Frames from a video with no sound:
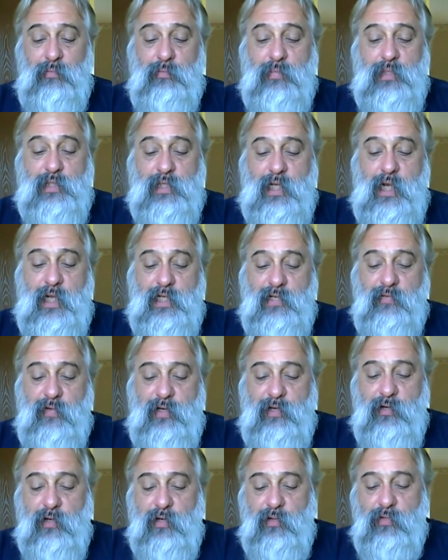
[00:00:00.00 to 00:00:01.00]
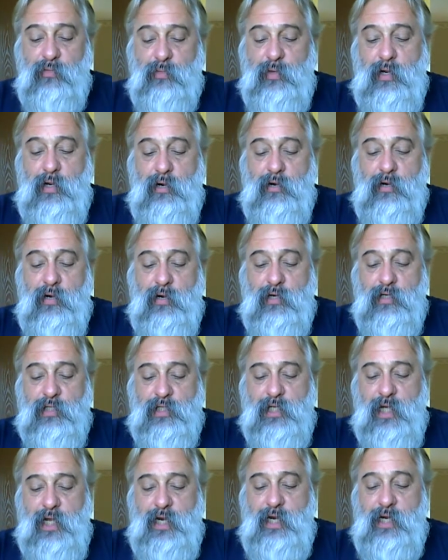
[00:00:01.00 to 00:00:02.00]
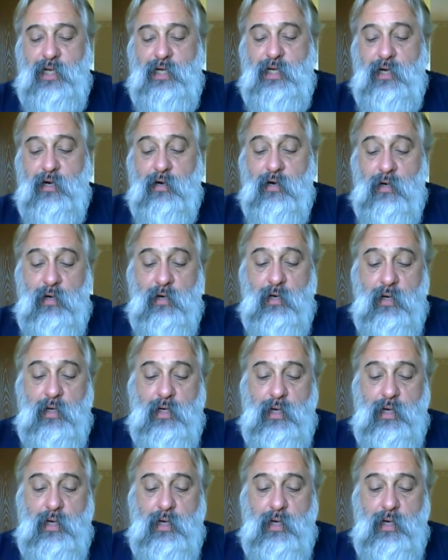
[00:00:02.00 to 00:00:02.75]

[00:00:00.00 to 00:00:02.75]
Besides, if I took a 300-yard shot at a deer,